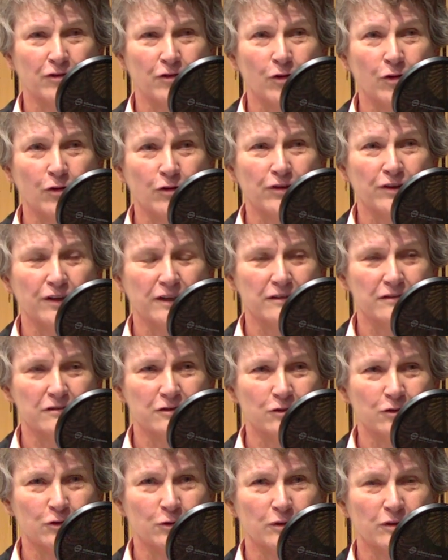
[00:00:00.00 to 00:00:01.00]
all things
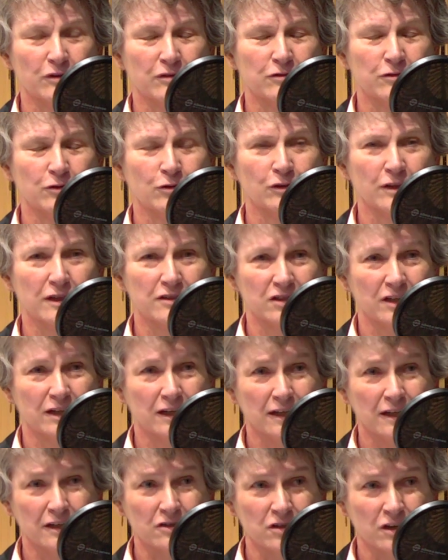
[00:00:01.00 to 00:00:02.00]
to do with school
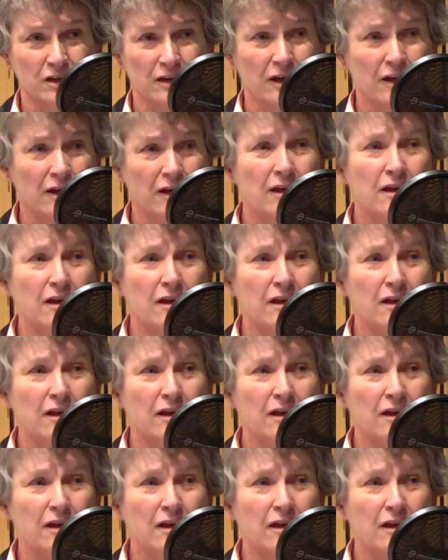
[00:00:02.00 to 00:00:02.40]
education,